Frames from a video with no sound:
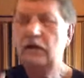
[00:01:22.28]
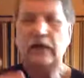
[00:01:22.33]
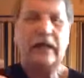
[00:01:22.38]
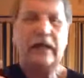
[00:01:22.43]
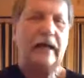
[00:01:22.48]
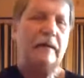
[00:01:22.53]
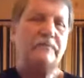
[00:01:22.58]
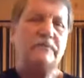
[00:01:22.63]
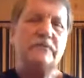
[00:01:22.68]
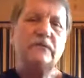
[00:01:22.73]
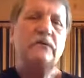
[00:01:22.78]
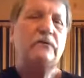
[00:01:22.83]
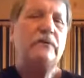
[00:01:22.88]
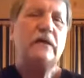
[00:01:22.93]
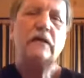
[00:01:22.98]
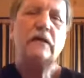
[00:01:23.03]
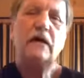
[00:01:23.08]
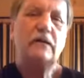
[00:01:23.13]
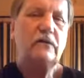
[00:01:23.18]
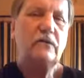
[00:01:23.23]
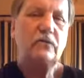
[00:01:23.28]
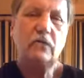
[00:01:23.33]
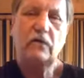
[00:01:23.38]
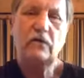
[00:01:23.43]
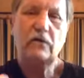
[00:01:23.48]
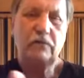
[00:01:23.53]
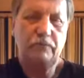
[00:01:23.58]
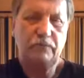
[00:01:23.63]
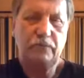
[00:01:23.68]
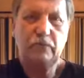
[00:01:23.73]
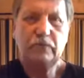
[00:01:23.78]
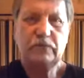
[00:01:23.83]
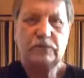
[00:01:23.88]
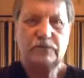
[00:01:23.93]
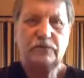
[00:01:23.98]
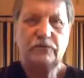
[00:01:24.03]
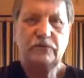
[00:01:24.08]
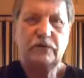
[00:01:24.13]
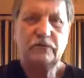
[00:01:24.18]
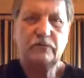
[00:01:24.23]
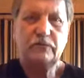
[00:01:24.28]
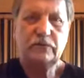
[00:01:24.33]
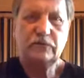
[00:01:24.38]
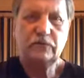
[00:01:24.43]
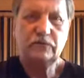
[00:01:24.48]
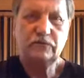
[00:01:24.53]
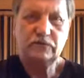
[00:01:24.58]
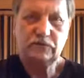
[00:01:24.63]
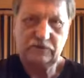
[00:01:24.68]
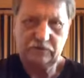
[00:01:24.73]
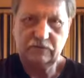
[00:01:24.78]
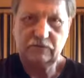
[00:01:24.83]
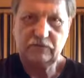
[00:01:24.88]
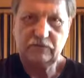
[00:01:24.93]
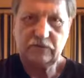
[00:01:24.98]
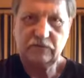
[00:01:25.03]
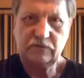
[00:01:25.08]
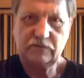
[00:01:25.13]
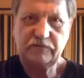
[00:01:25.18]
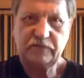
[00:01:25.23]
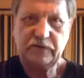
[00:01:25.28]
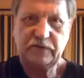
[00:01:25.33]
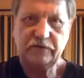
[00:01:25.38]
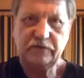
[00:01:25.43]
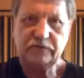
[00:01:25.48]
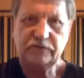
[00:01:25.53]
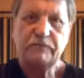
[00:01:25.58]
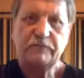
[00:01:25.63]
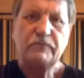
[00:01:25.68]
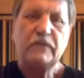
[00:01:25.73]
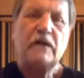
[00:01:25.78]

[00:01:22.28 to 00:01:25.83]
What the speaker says: Absolutely nothing wrong with doing it with those fingers.